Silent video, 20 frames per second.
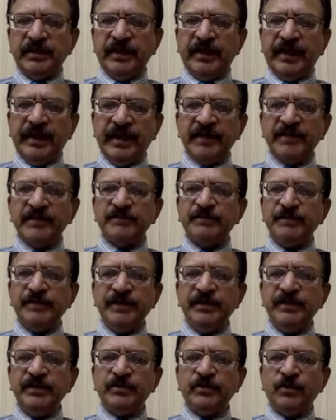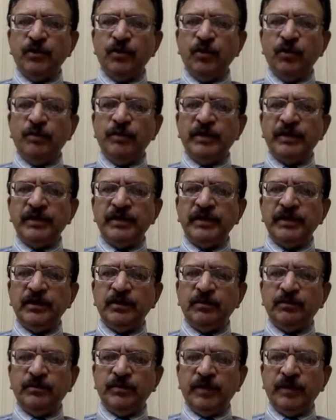as speed is low, but the
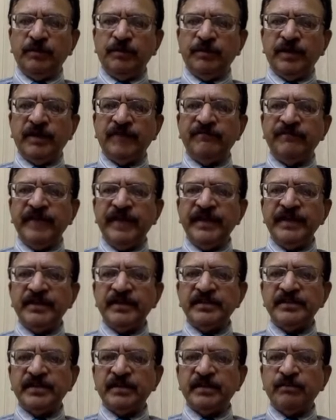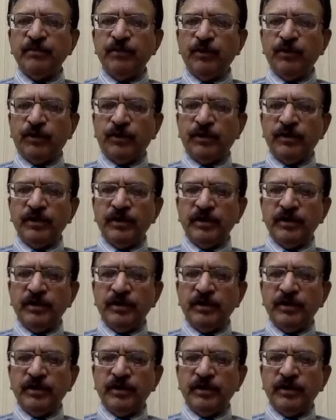number of vehicles are more.